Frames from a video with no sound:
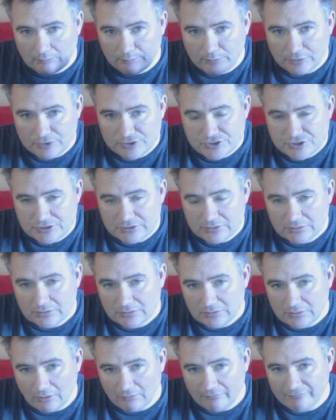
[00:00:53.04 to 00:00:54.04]
Butch
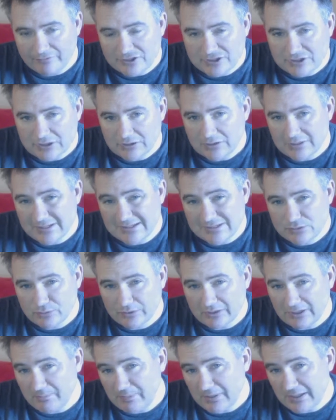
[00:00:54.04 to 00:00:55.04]
O'Vision is
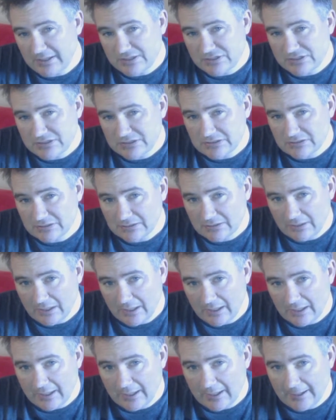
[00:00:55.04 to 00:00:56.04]
doing the pins
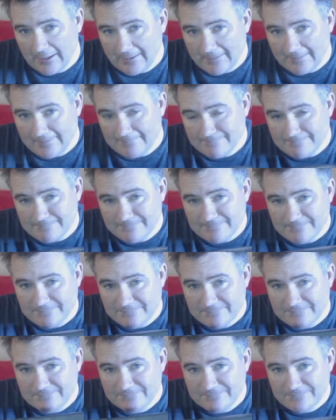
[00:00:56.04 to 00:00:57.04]
uh,
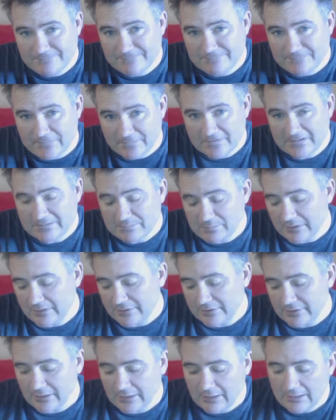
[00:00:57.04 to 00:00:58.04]
for this
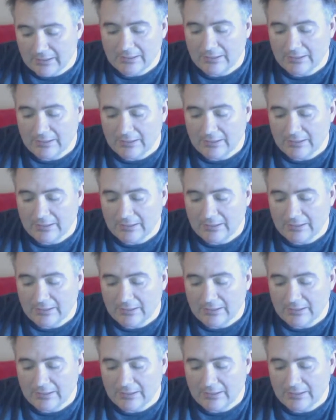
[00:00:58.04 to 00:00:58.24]
month.